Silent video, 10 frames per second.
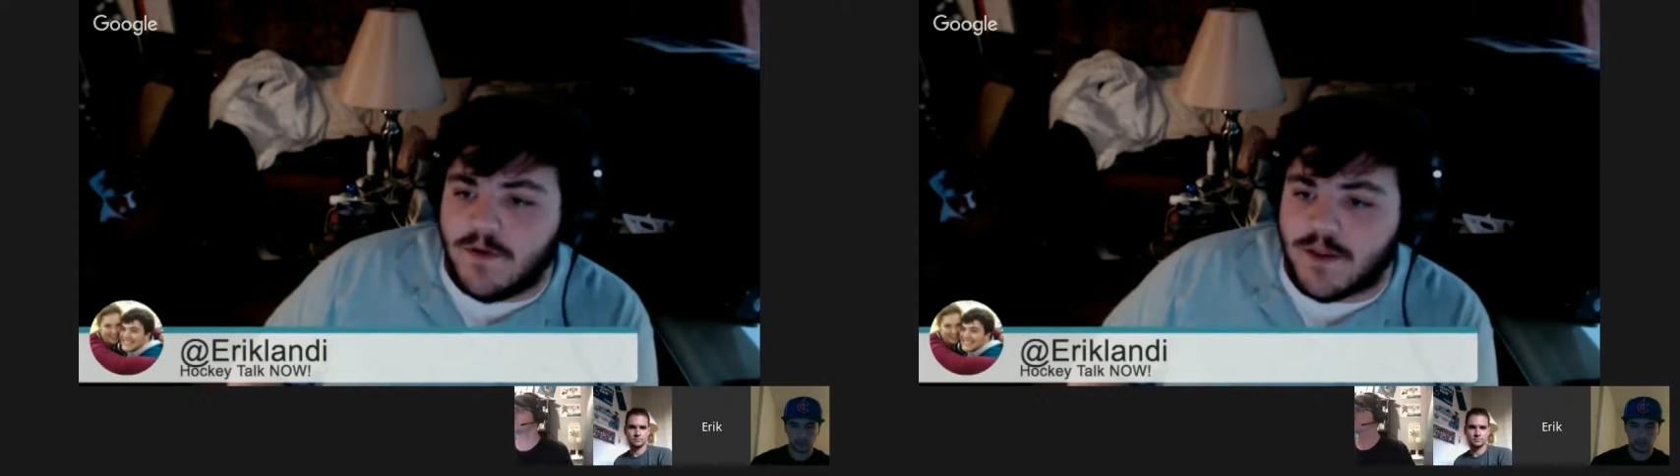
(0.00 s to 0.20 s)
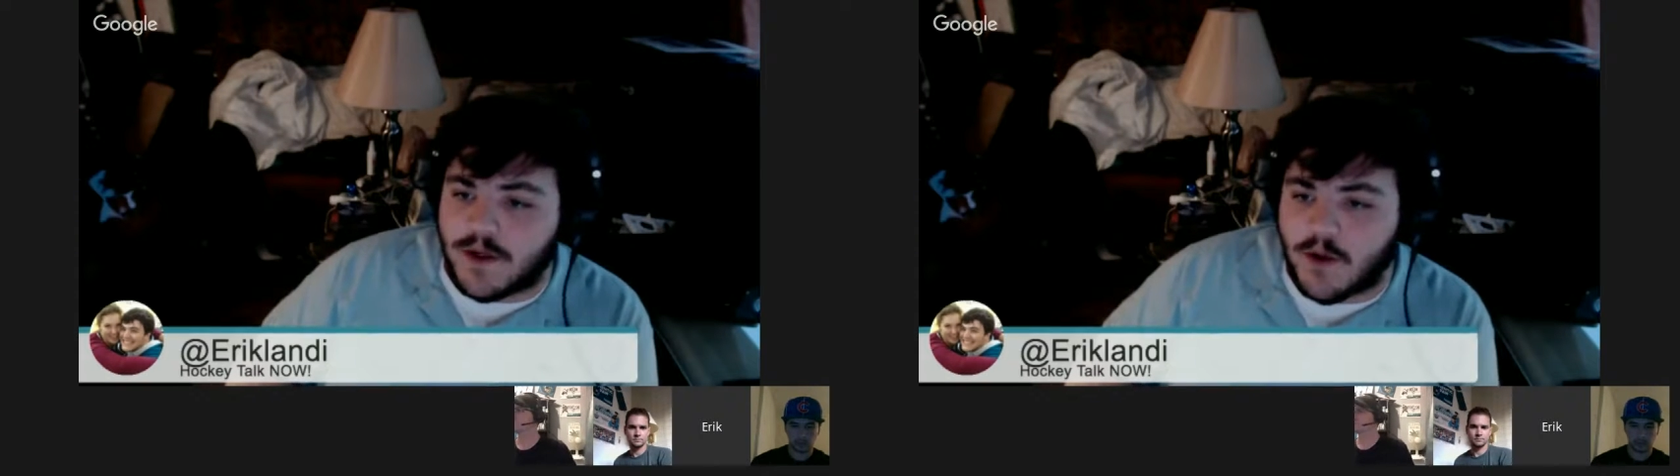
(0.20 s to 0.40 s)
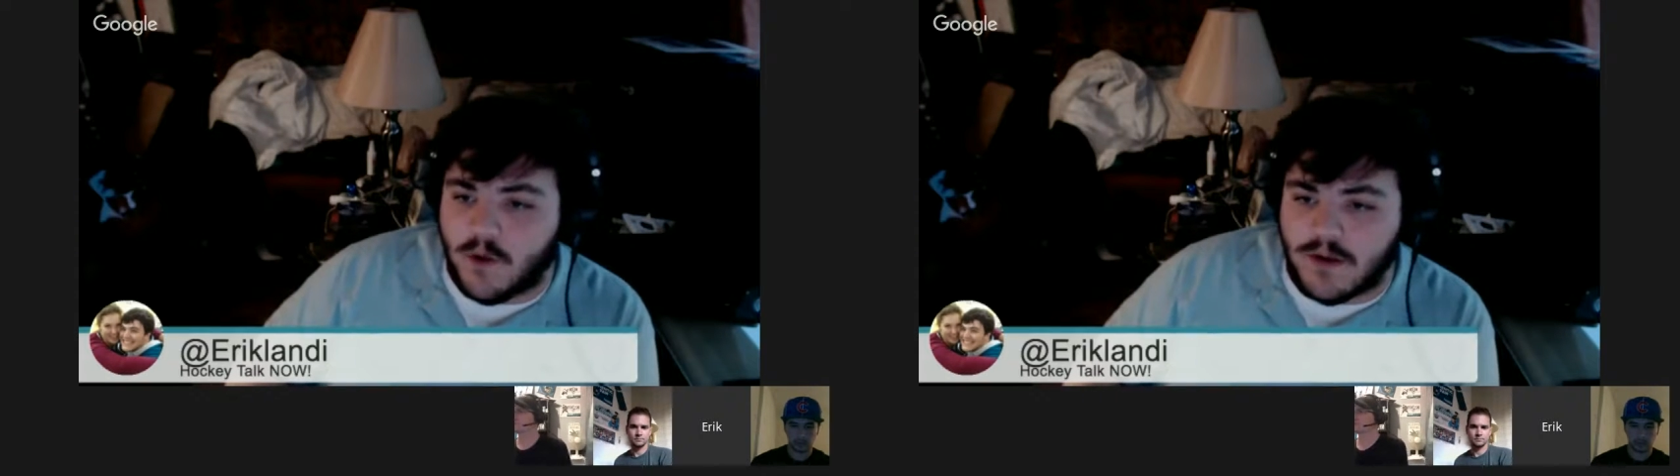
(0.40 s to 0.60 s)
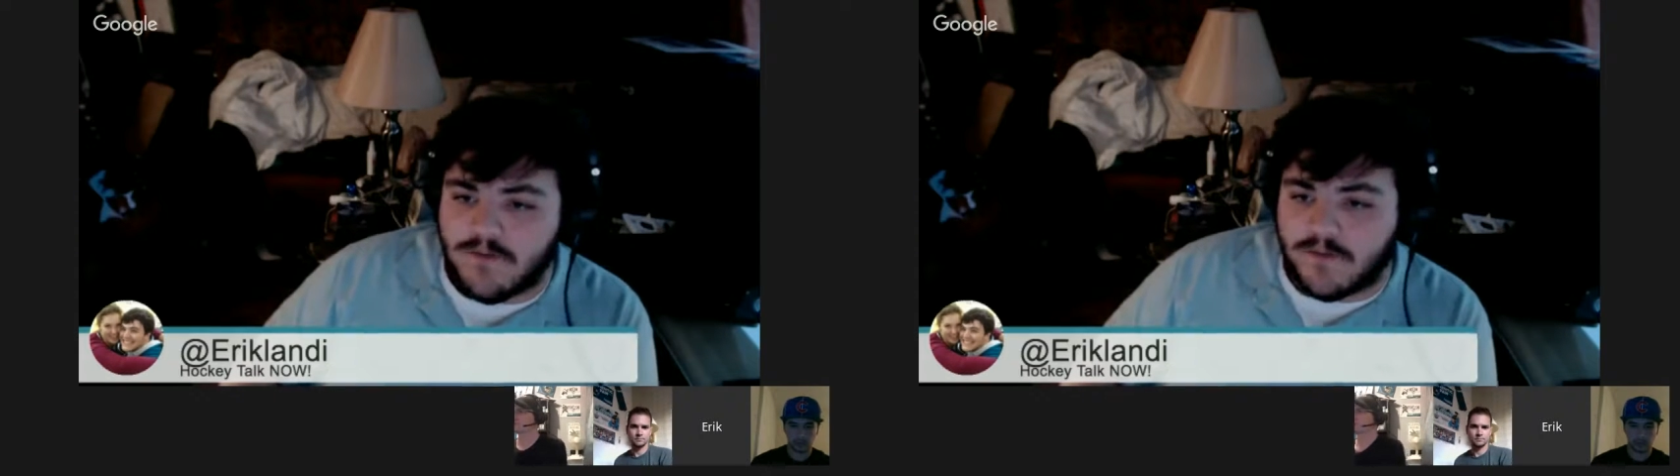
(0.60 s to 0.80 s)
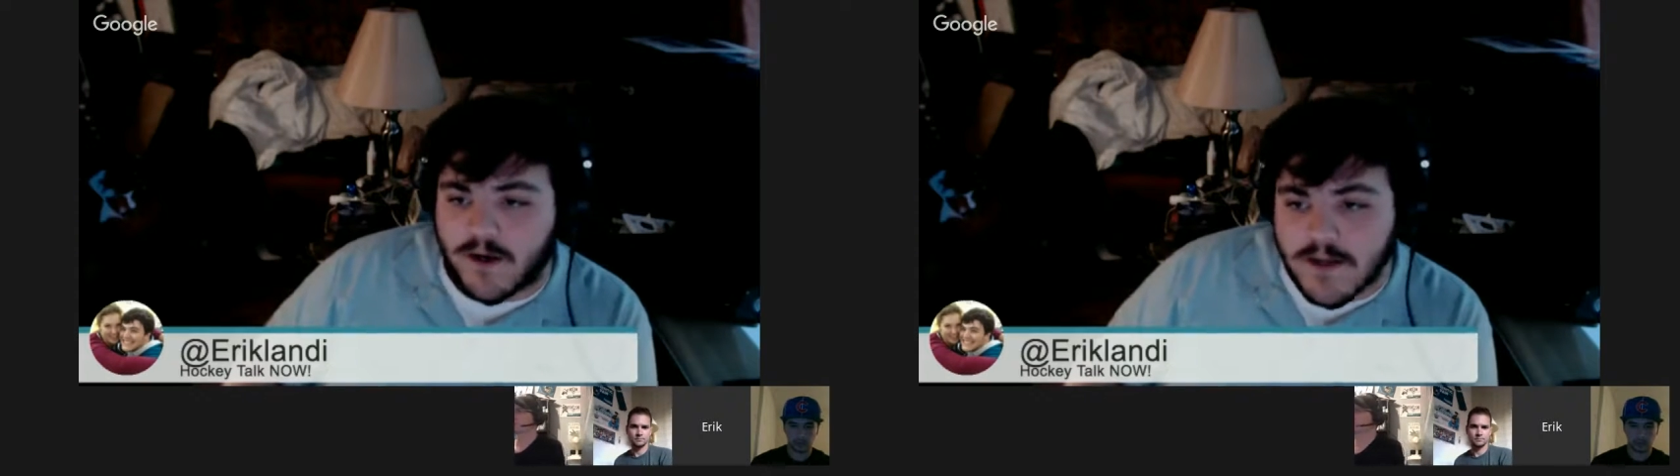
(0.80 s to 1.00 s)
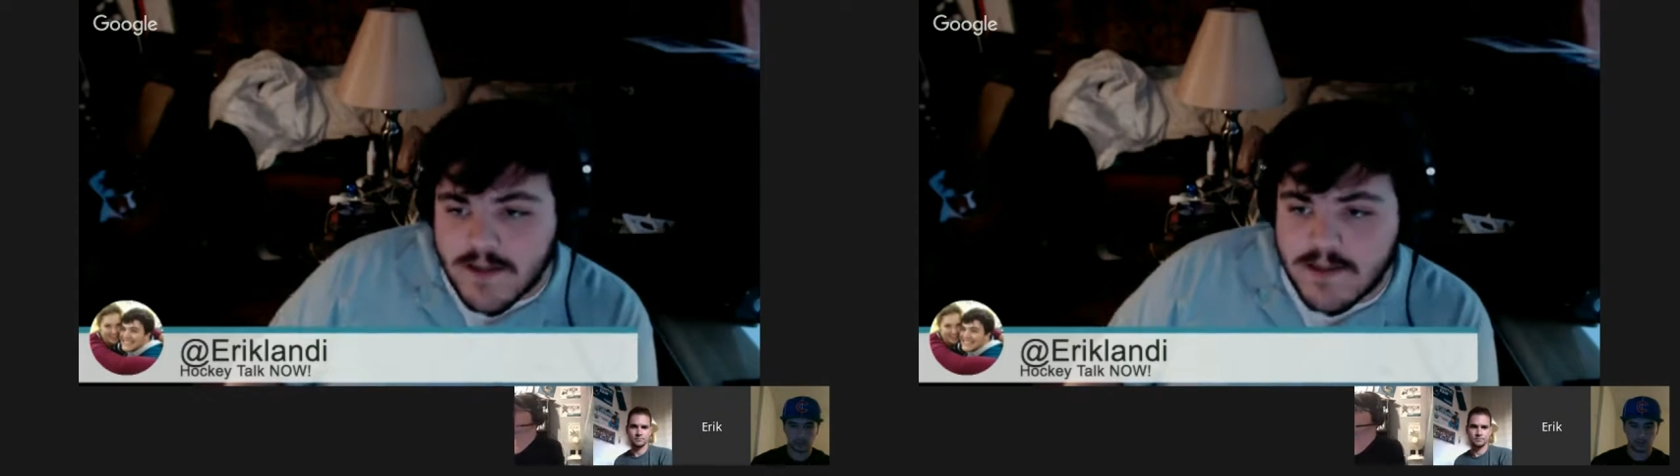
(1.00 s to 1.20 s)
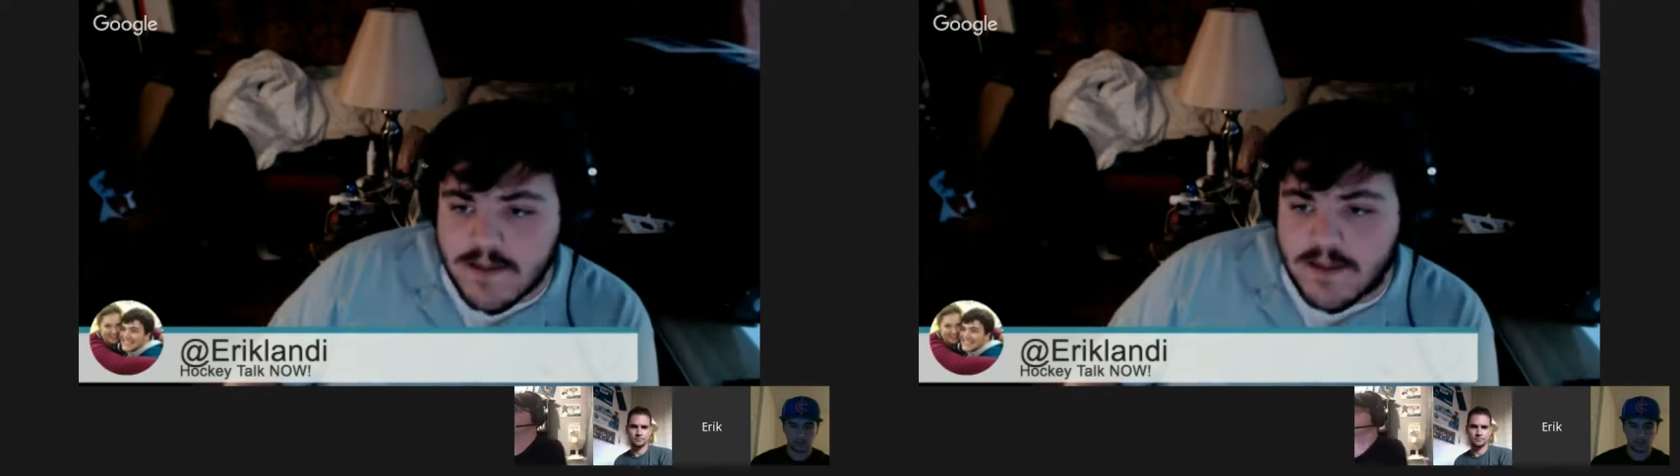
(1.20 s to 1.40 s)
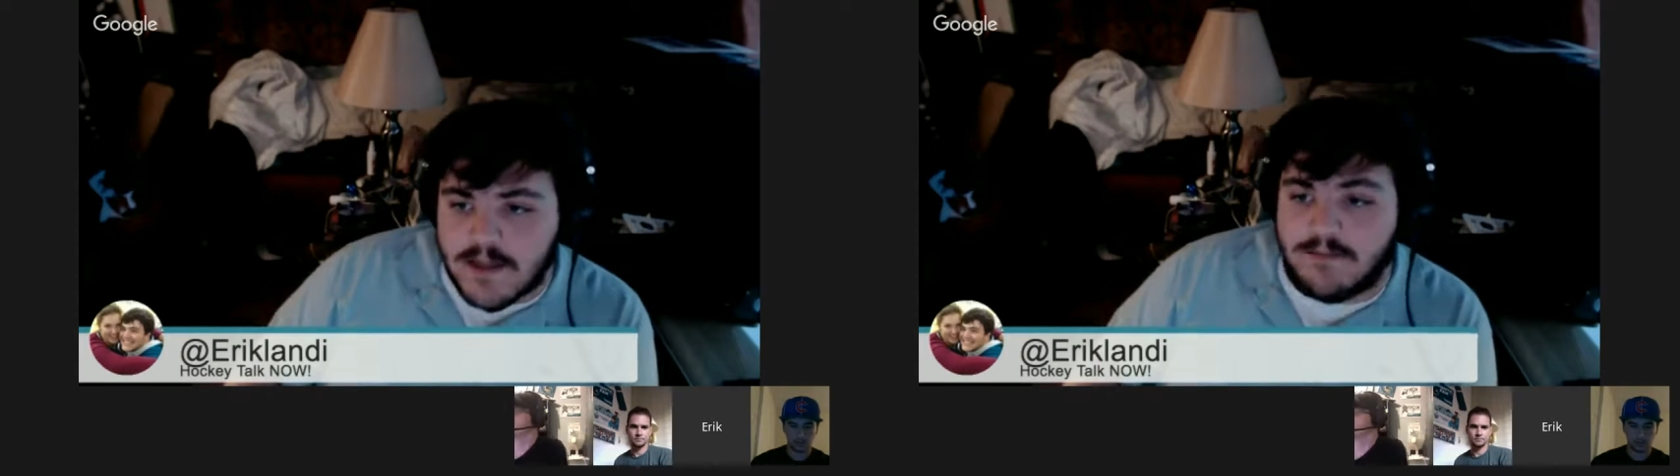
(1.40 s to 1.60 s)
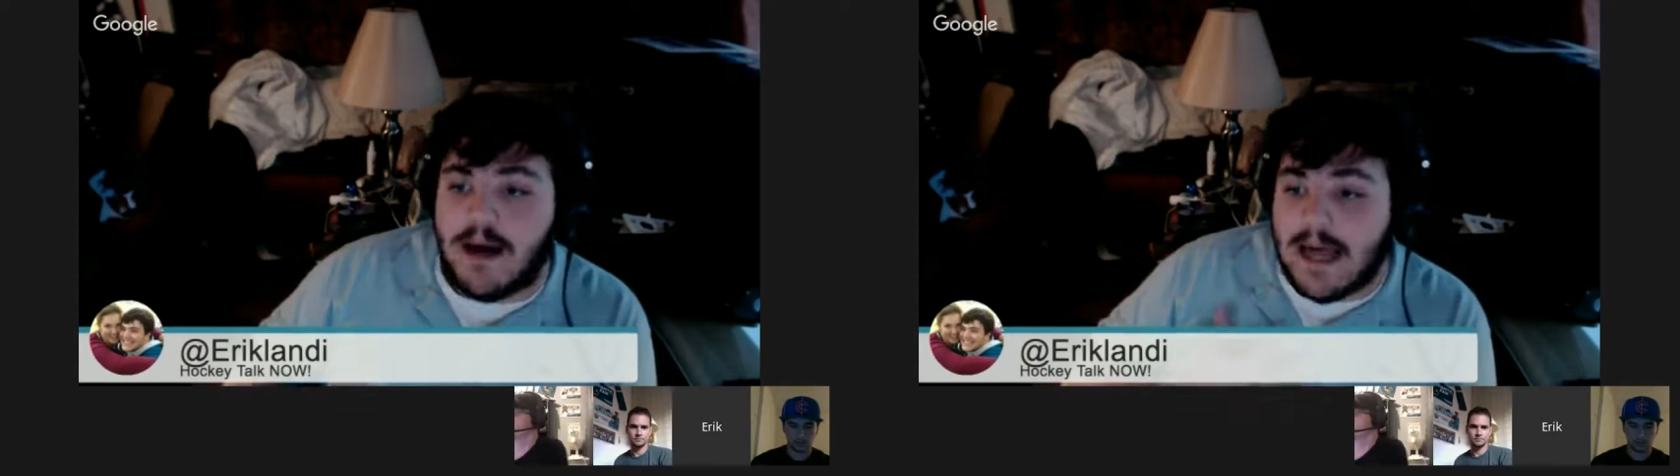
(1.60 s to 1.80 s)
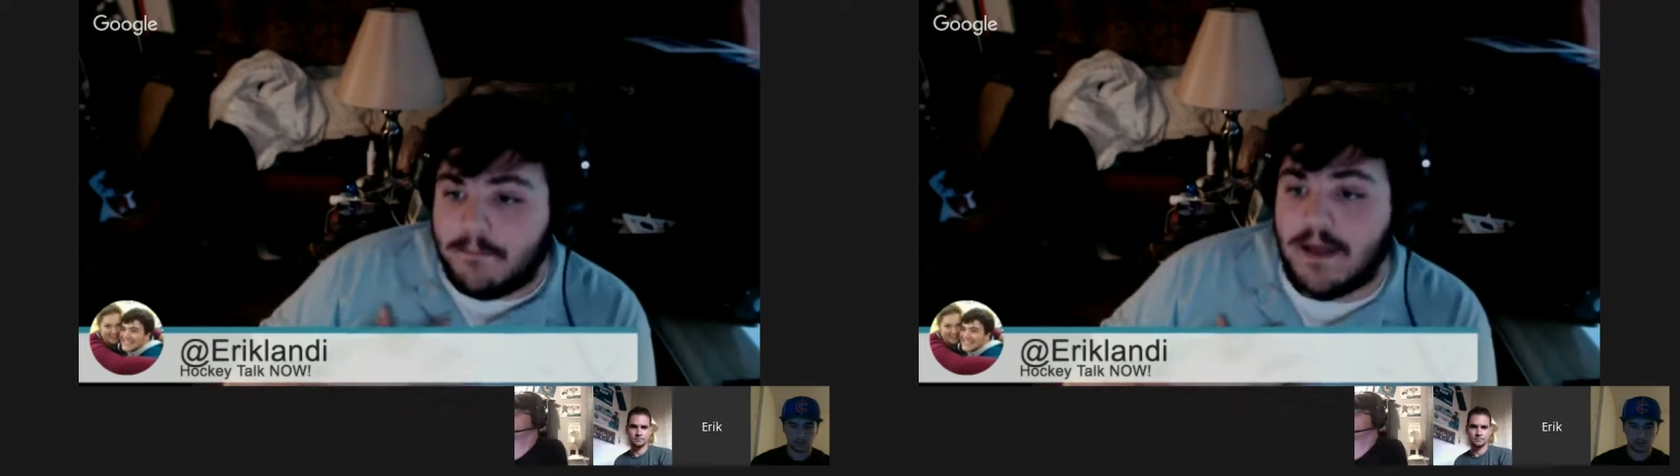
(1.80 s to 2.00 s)
on the goalie front, in
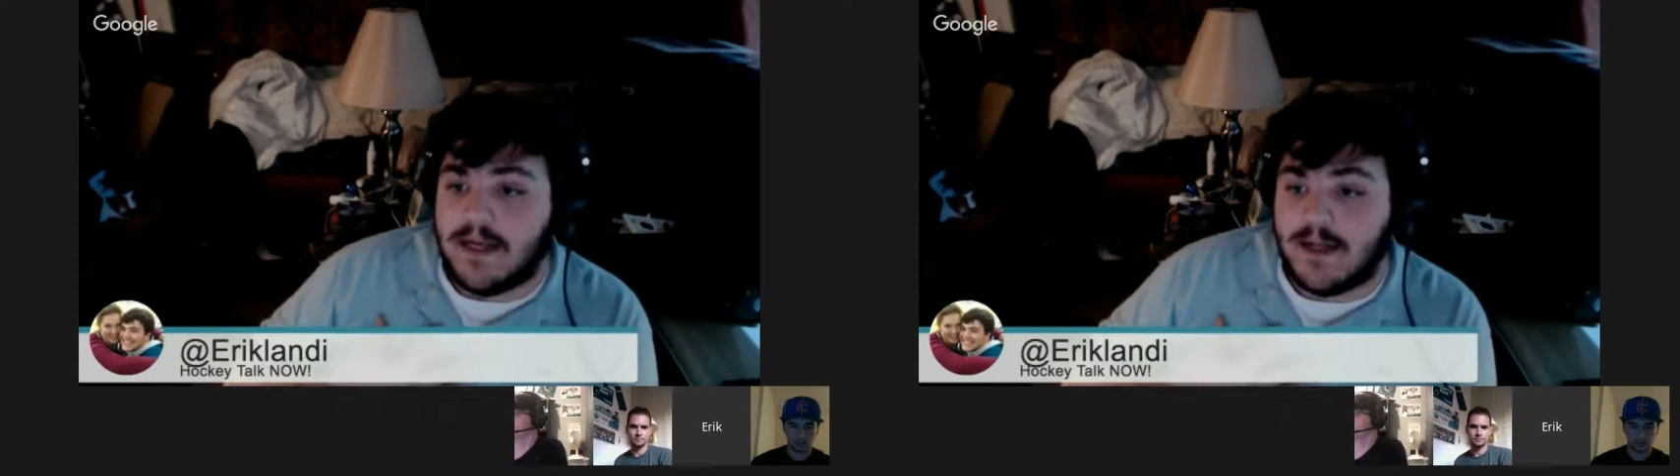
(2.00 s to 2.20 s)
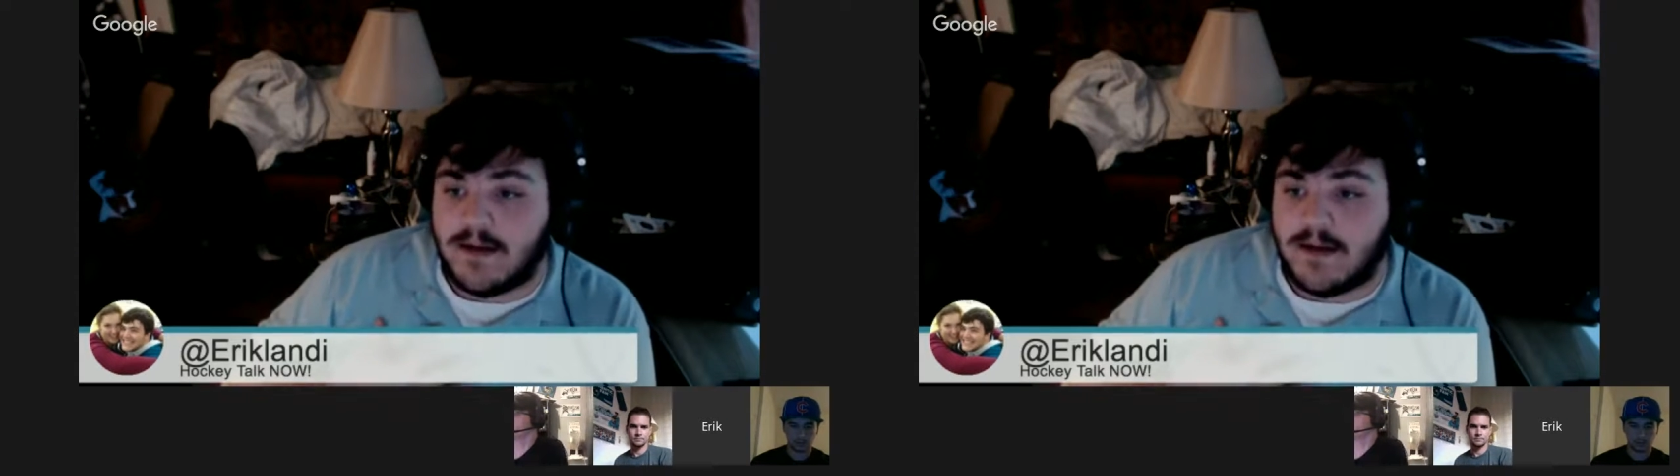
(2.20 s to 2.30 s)
my opinion.